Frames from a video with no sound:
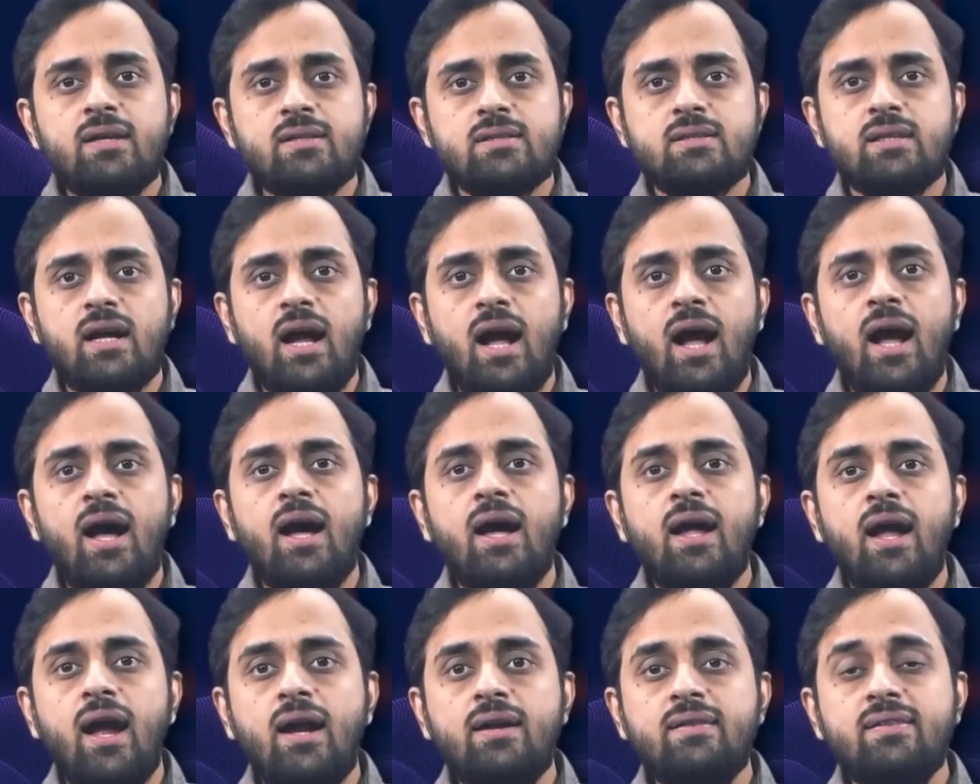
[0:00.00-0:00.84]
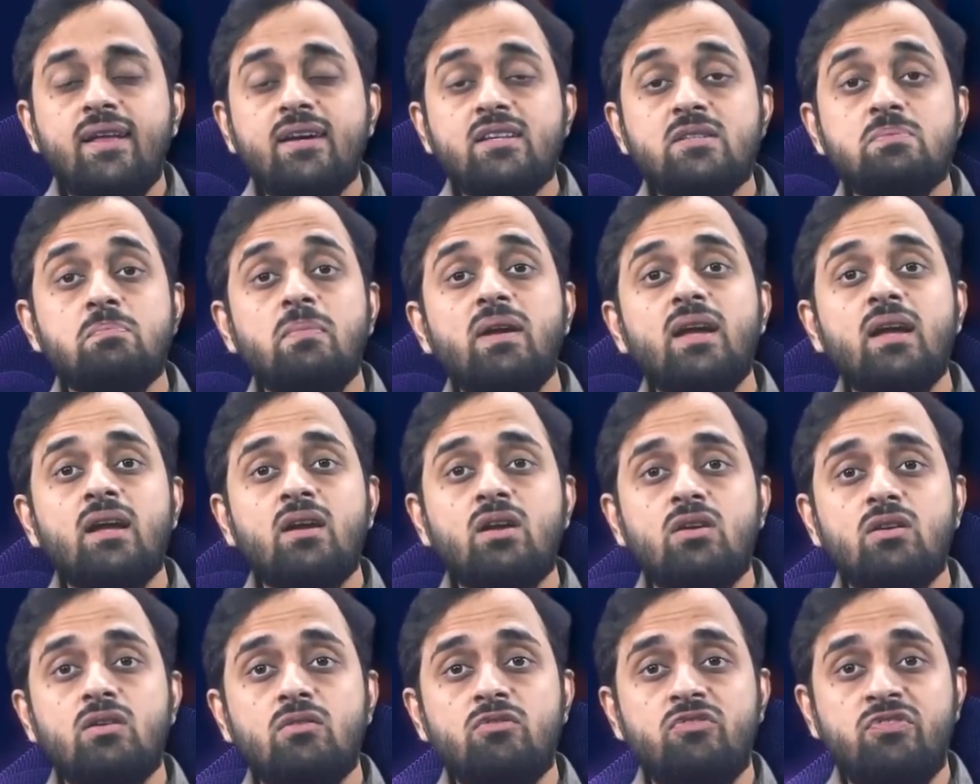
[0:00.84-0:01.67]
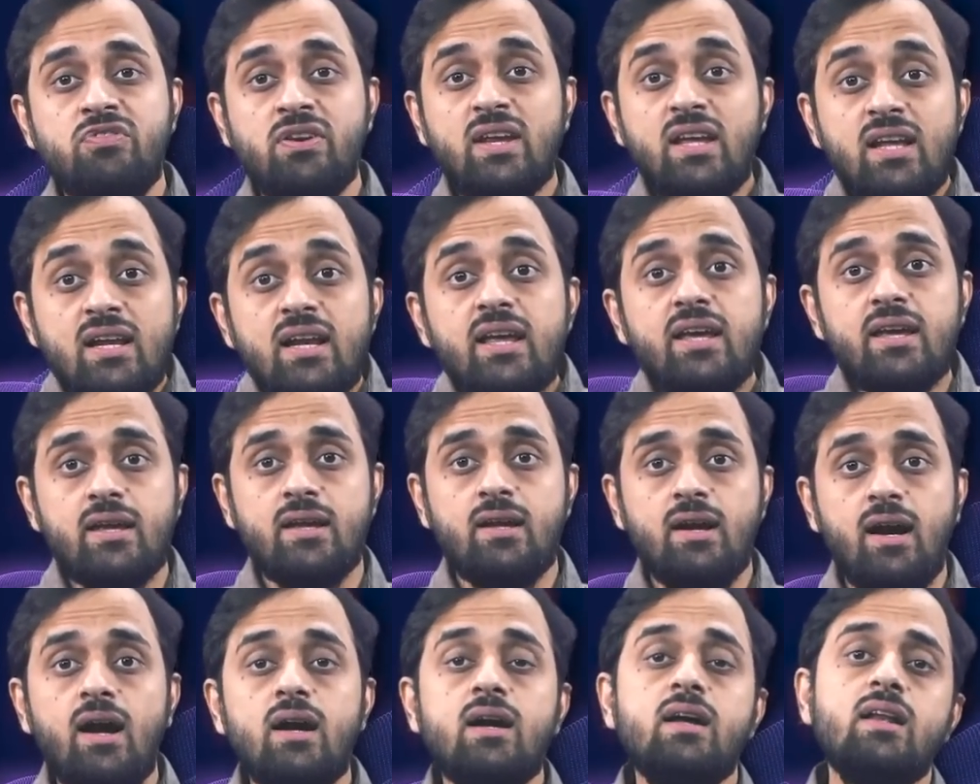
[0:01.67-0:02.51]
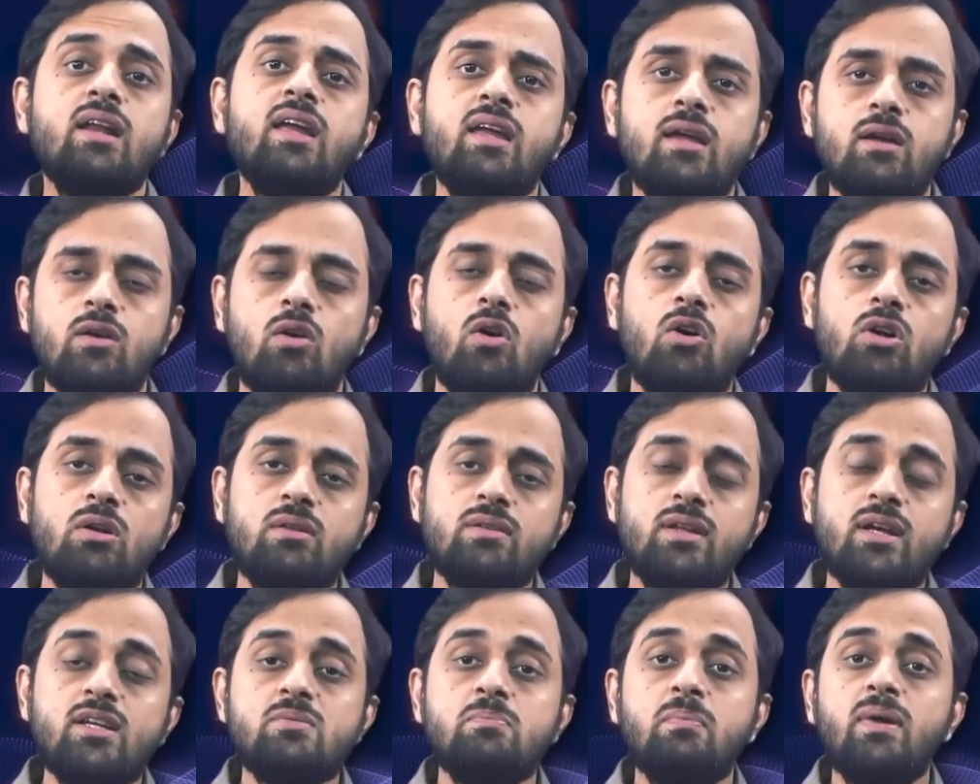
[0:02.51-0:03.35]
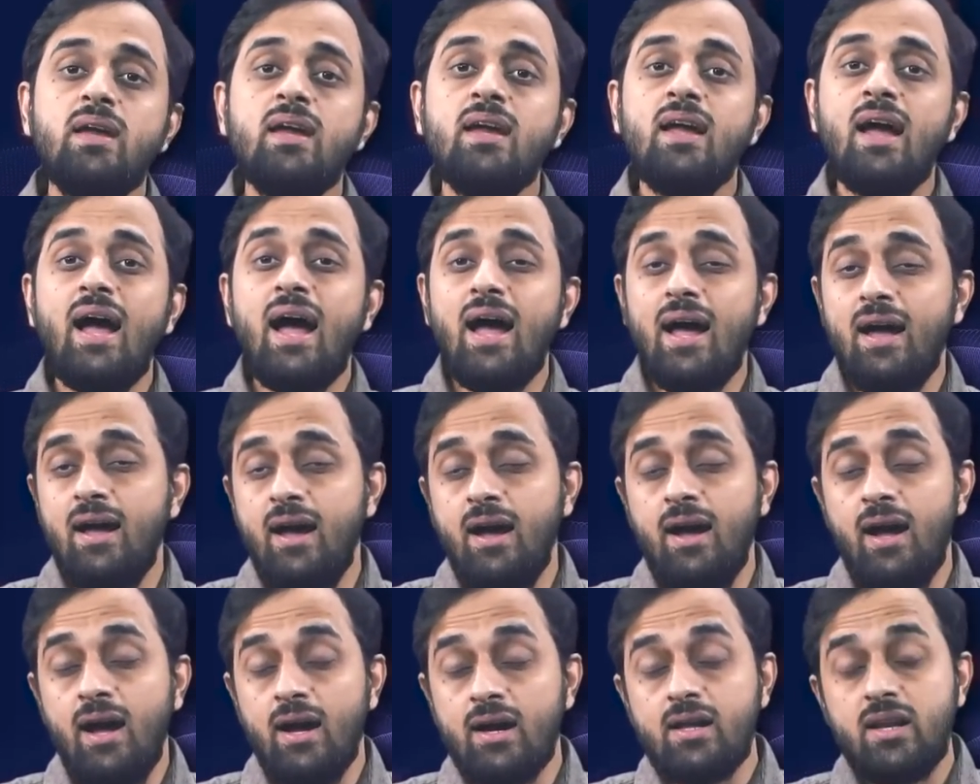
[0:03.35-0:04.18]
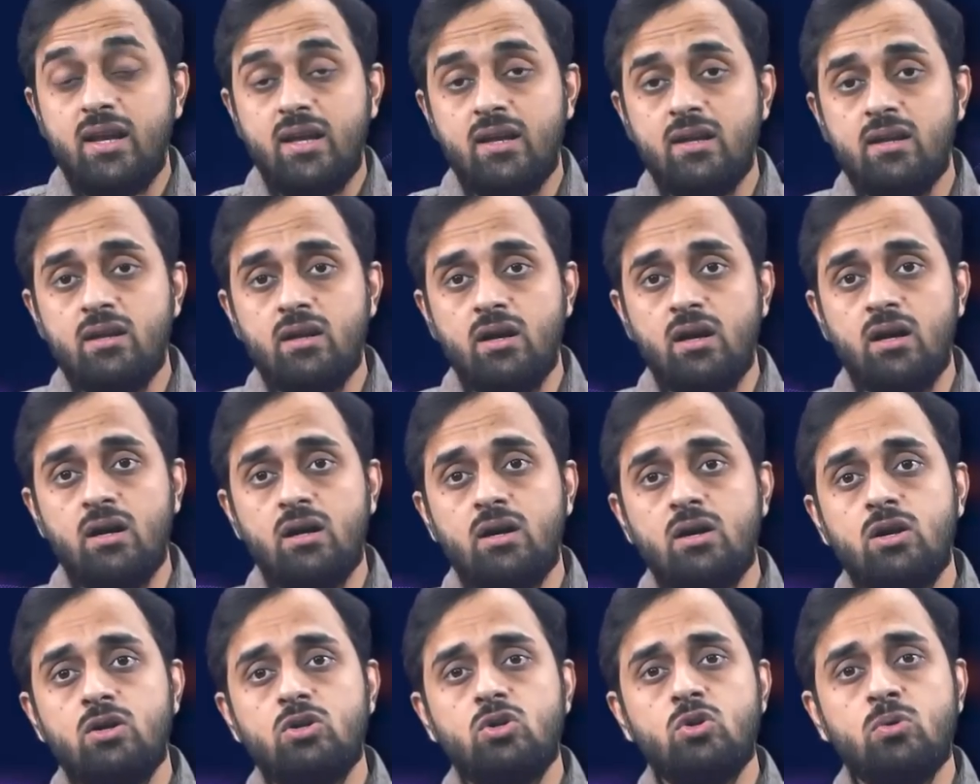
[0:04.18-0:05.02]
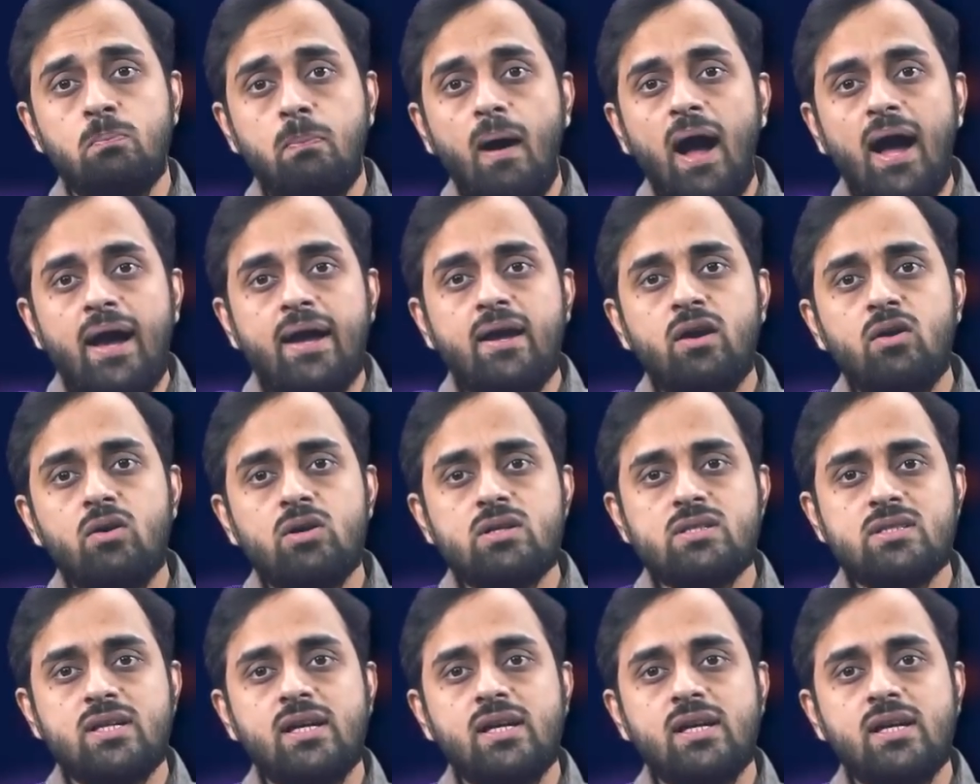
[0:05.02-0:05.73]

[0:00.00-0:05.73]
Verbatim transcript: thus and thus may freely agree or thus may agree to buy or